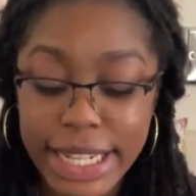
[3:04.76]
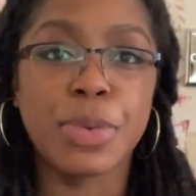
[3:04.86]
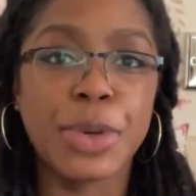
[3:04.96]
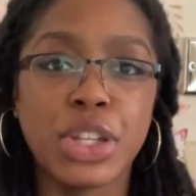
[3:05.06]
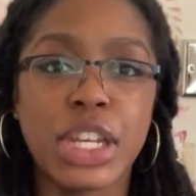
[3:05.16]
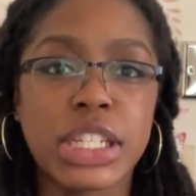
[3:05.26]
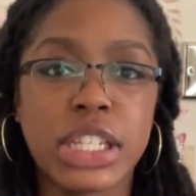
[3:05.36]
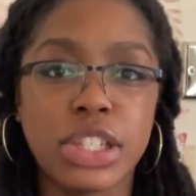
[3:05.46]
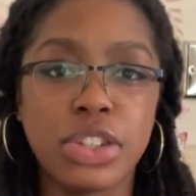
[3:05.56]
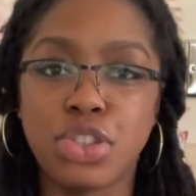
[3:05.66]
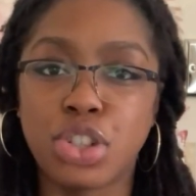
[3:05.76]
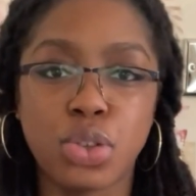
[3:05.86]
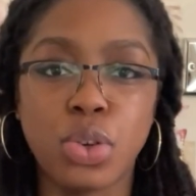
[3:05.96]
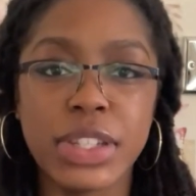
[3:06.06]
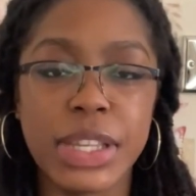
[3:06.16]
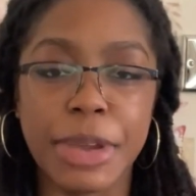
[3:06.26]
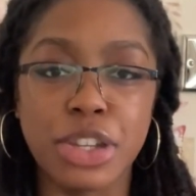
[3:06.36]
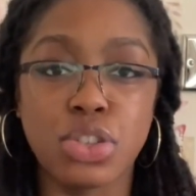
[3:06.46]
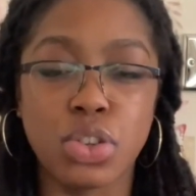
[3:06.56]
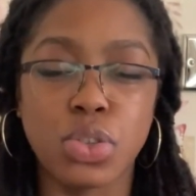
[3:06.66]
To be honest, the
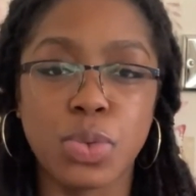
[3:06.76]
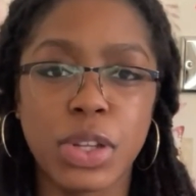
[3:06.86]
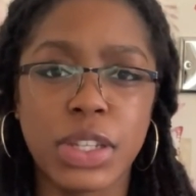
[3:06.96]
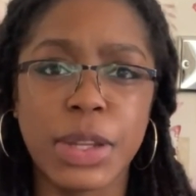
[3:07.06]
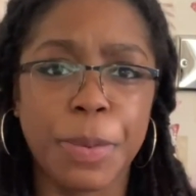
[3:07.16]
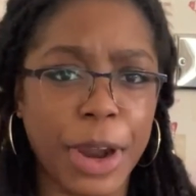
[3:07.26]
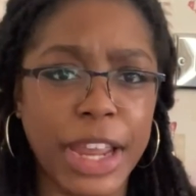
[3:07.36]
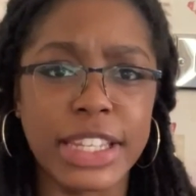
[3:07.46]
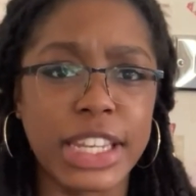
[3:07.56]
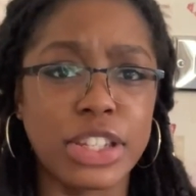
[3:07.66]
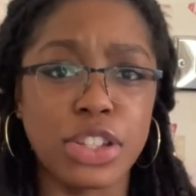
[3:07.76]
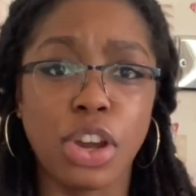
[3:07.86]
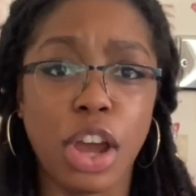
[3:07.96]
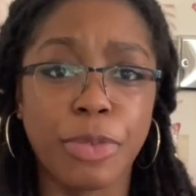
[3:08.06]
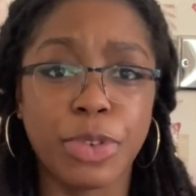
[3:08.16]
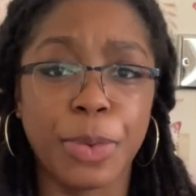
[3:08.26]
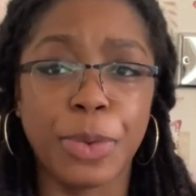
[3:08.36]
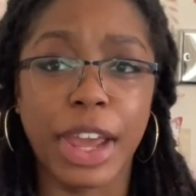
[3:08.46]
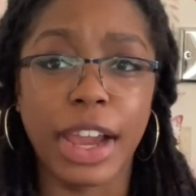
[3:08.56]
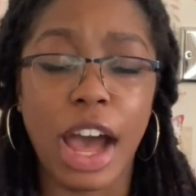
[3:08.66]
men's shorts were surprisingly so comfortable.
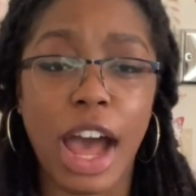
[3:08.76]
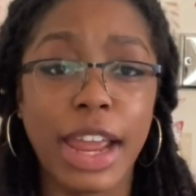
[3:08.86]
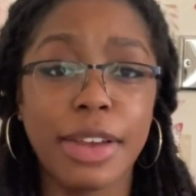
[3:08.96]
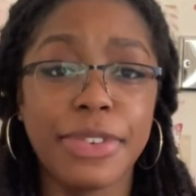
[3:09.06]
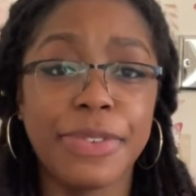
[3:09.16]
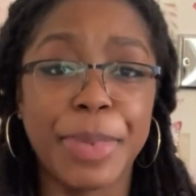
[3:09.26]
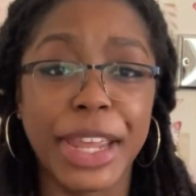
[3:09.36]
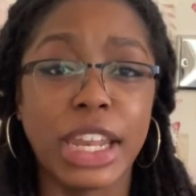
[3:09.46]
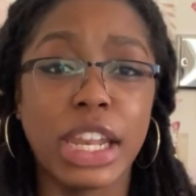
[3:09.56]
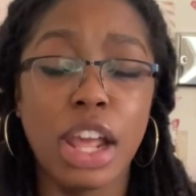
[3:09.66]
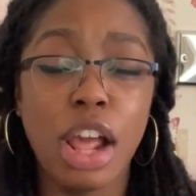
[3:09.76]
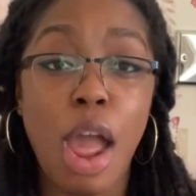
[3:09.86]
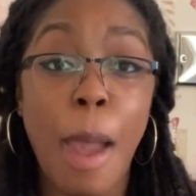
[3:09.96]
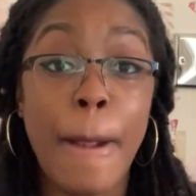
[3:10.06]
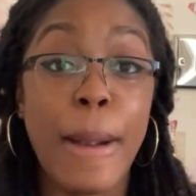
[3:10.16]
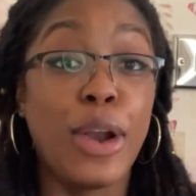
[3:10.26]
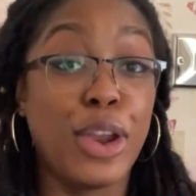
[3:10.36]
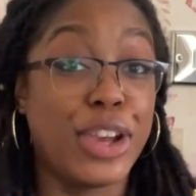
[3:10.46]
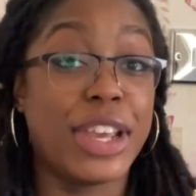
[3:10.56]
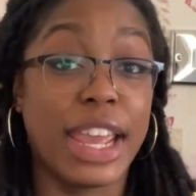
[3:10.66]
Like, I've really
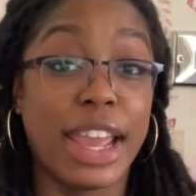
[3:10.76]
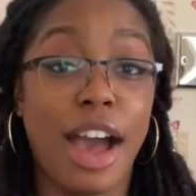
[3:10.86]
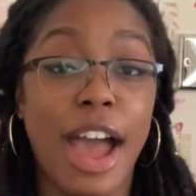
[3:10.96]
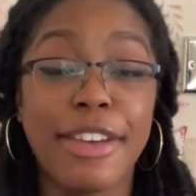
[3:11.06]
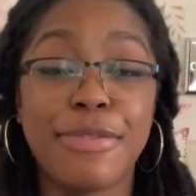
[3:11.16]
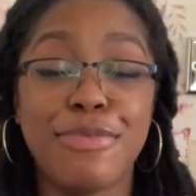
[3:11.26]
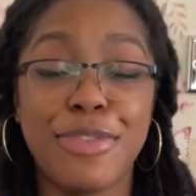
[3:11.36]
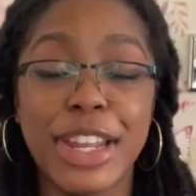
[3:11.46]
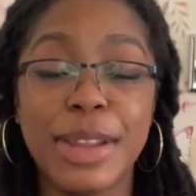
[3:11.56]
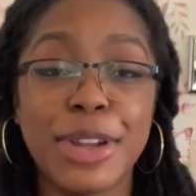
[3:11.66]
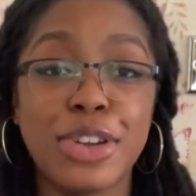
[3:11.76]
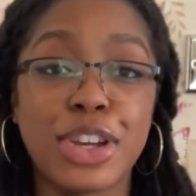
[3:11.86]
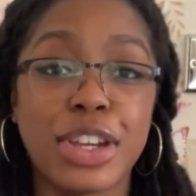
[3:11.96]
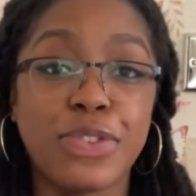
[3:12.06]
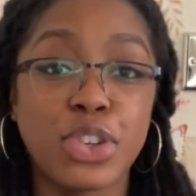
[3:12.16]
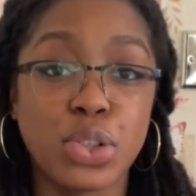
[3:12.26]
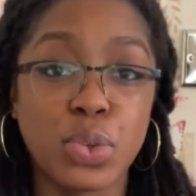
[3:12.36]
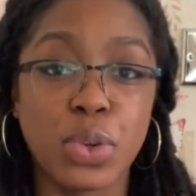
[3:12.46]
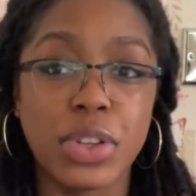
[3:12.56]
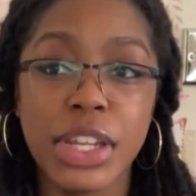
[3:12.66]
been looking for
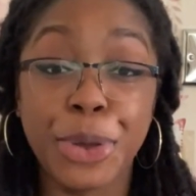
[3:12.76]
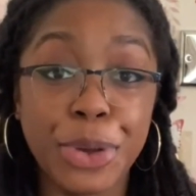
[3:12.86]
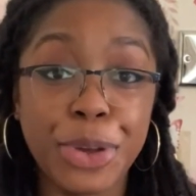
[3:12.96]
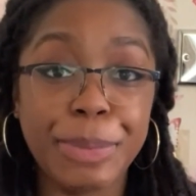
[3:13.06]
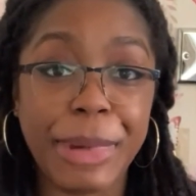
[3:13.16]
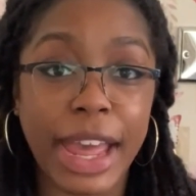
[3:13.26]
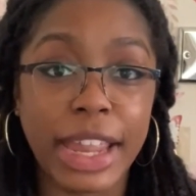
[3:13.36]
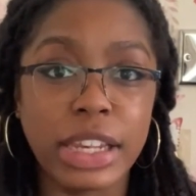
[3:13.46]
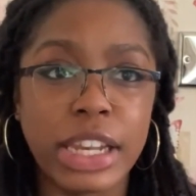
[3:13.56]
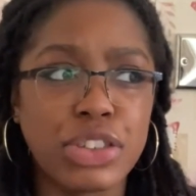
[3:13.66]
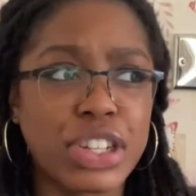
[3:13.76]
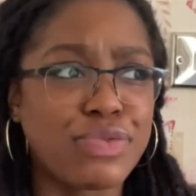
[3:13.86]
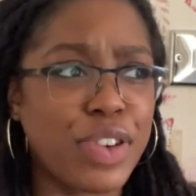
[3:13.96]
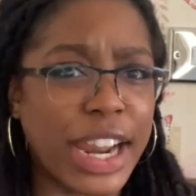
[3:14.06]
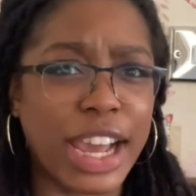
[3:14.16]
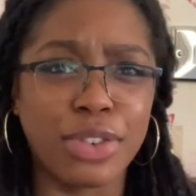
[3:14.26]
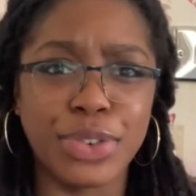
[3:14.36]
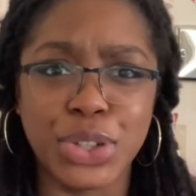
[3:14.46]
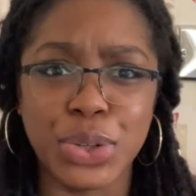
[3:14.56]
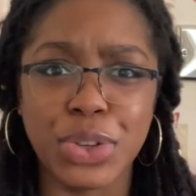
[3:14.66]
shorts. Boohoo man literally ran out of
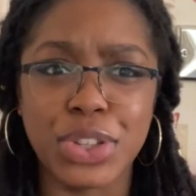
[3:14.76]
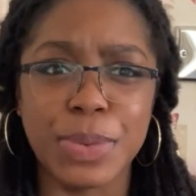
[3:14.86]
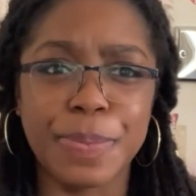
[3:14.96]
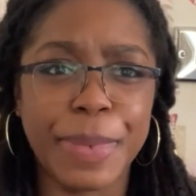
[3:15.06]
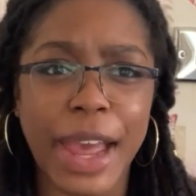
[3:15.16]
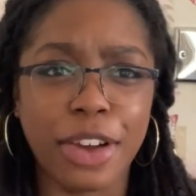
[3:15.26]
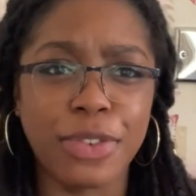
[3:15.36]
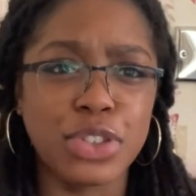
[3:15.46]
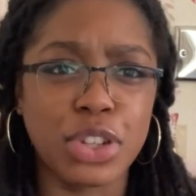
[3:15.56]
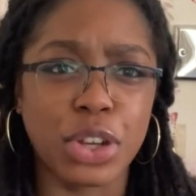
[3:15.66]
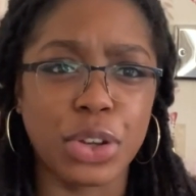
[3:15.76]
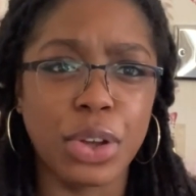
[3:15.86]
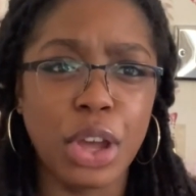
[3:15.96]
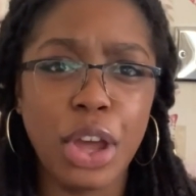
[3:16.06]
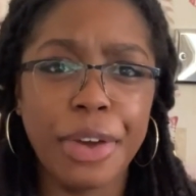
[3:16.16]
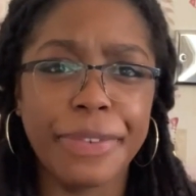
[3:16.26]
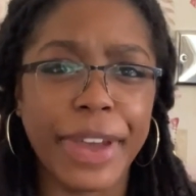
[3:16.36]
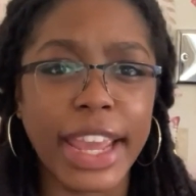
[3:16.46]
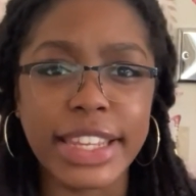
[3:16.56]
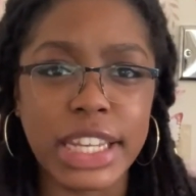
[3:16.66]
shorts, a pack of two, for
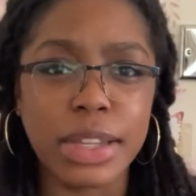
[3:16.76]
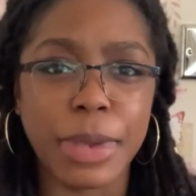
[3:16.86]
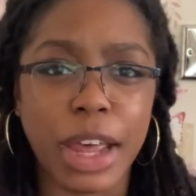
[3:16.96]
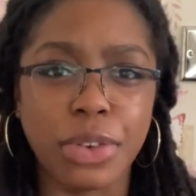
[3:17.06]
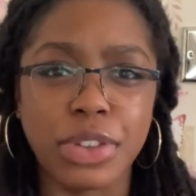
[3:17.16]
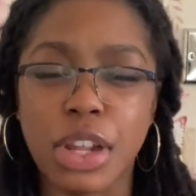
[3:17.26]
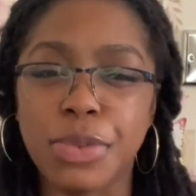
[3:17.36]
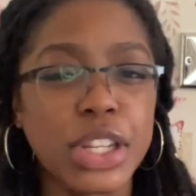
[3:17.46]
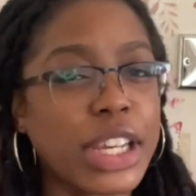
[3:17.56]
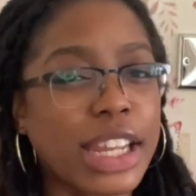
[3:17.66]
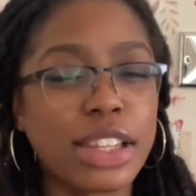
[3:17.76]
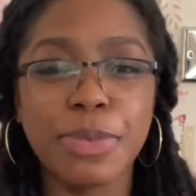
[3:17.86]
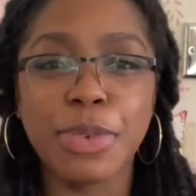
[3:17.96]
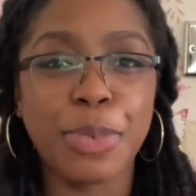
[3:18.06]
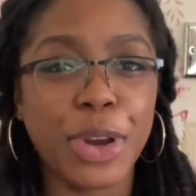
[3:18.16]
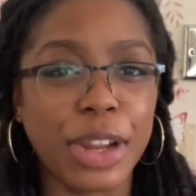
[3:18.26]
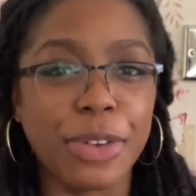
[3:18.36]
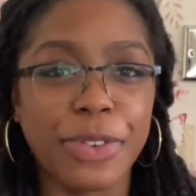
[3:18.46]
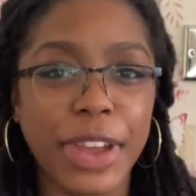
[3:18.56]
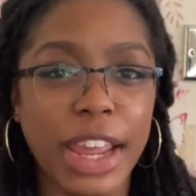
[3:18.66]
£18, and I was gonna get them from Pretty
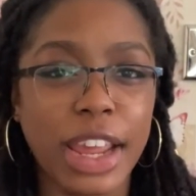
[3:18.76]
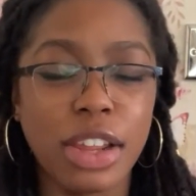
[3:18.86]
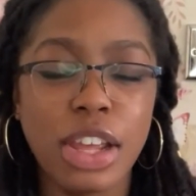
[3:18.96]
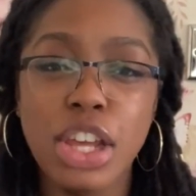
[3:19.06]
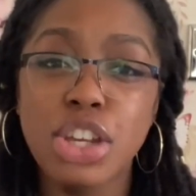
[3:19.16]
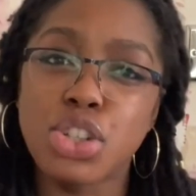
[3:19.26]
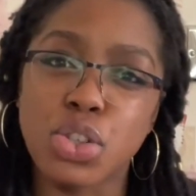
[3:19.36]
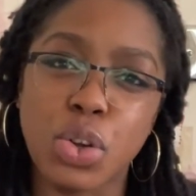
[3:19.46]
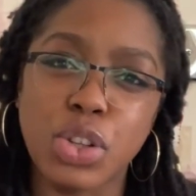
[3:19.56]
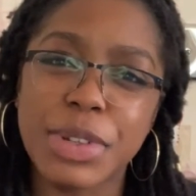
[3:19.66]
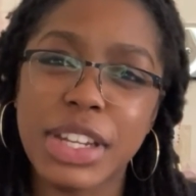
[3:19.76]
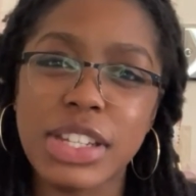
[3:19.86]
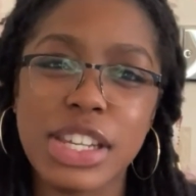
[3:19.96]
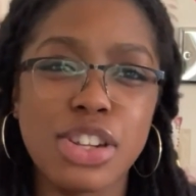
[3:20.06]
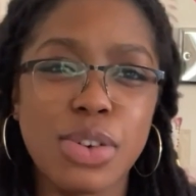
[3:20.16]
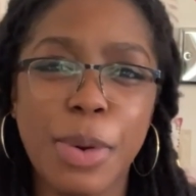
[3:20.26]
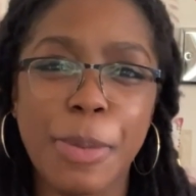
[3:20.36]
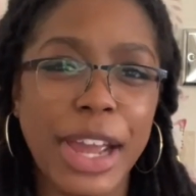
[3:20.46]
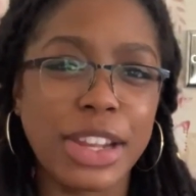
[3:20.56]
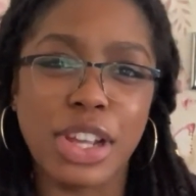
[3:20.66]
Little Thing shorts, but then I was like, you know what,
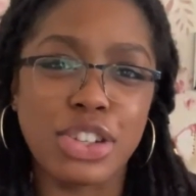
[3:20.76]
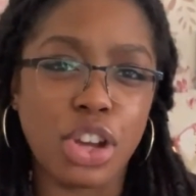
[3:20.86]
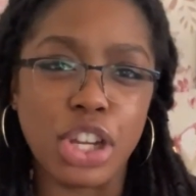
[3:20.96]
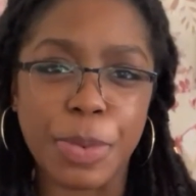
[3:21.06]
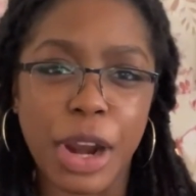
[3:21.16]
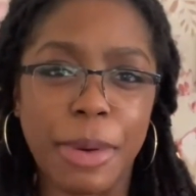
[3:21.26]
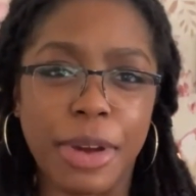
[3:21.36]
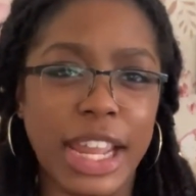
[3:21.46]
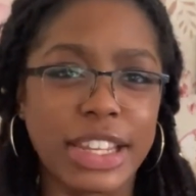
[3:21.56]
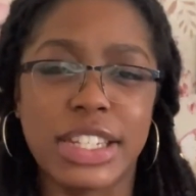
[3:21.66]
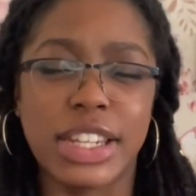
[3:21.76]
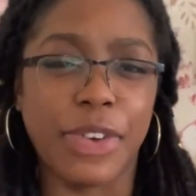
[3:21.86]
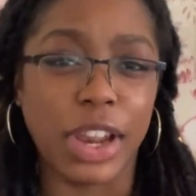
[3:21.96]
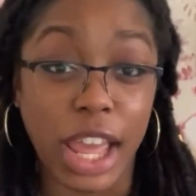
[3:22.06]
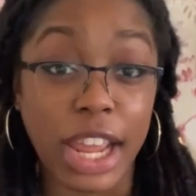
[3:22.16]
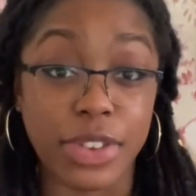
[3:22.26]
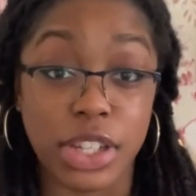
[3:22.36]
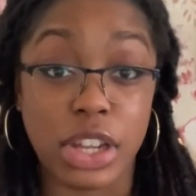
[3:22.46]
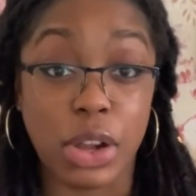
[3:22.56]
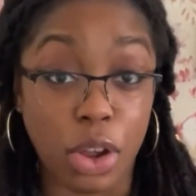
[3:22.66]
why don't I just go to Primark and actually see if I like the
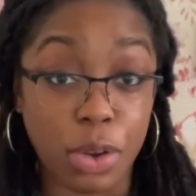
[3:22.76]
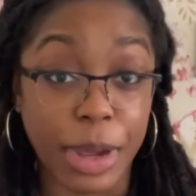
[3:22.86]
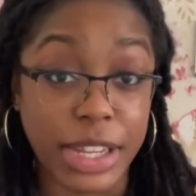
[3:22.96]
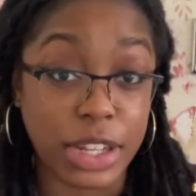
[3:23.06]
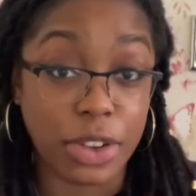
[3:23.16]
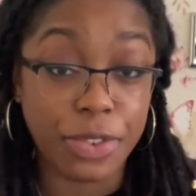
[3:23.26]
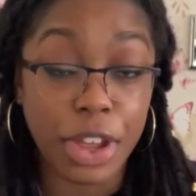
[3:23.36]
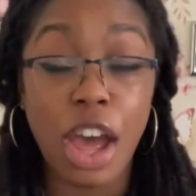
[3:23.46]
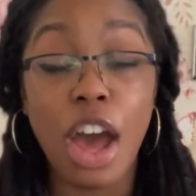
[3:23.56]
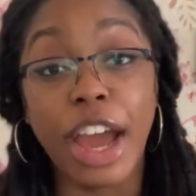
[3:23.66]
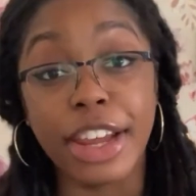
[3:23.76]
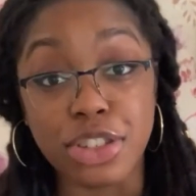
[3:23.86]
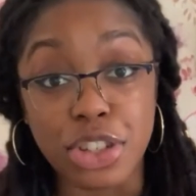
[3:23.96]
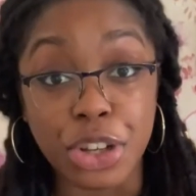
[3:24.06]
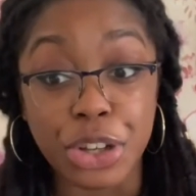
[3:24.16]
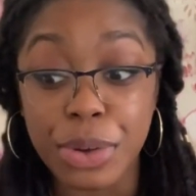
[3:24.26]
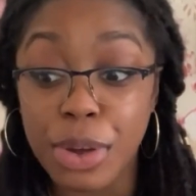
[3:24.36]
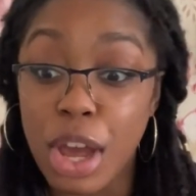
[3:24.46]
style on myself. I do.